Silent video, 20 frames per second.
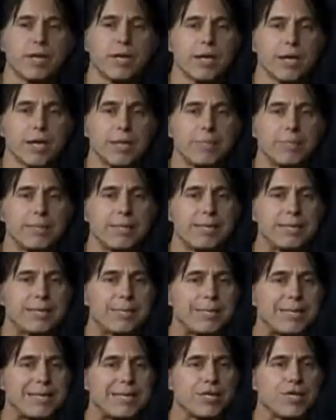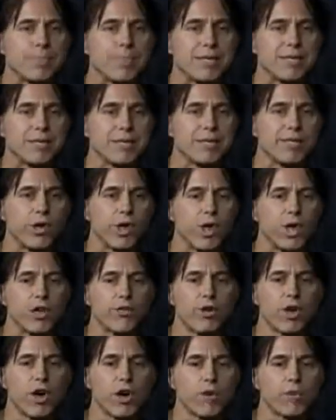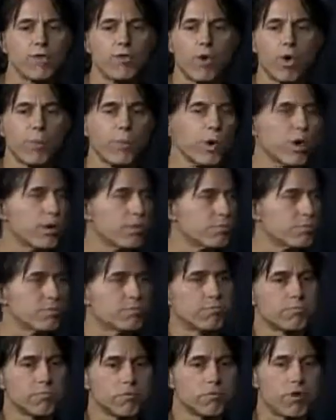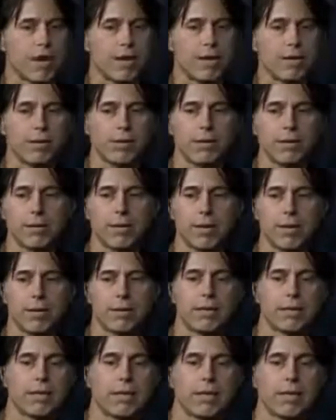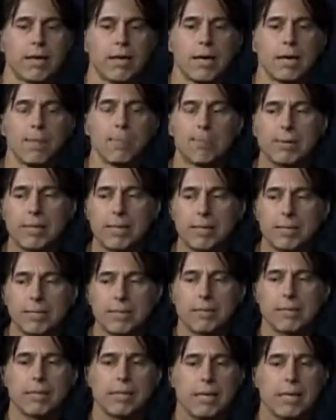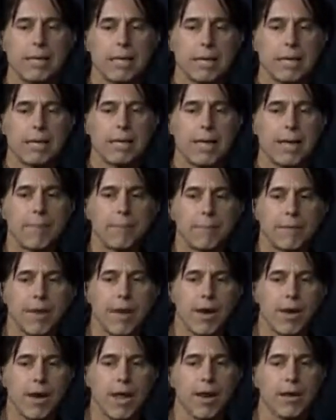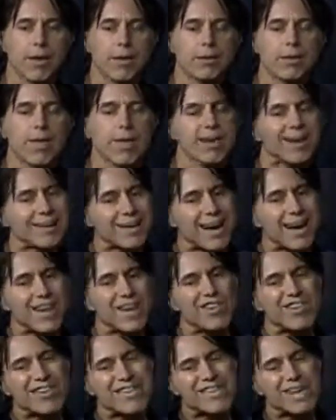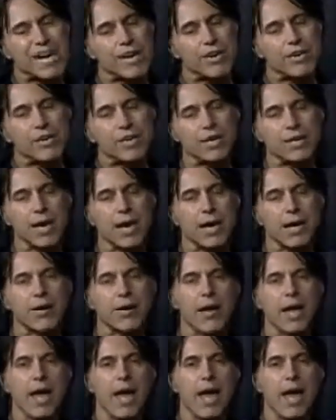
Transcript: a complete diminishment of all of our former rights, and a complete clampdown, and it's getting tighter and tighter and tighter.